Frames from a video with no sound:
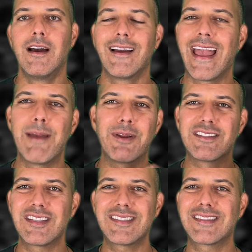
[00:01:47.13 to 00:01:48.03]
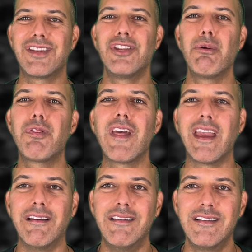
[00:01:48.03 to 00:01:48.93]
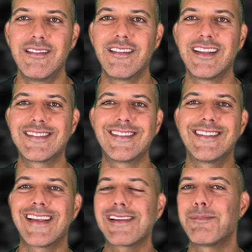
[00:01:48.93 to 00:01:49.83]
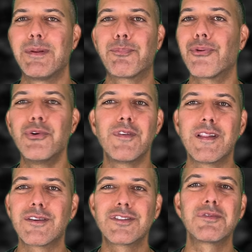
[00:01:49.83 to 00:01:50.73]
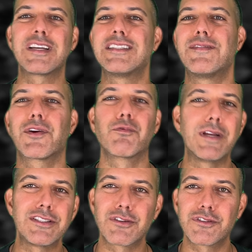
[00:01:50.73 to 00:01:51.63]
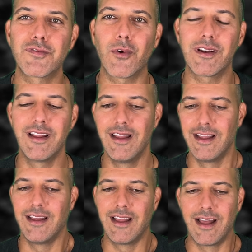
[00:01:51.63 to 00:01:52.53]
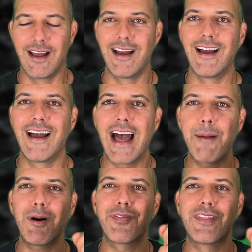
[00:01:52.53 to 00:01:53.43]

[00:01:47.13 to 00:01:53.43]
Hey, but this is a new thing. This hasn't been proven. There's no scientific research for it. How about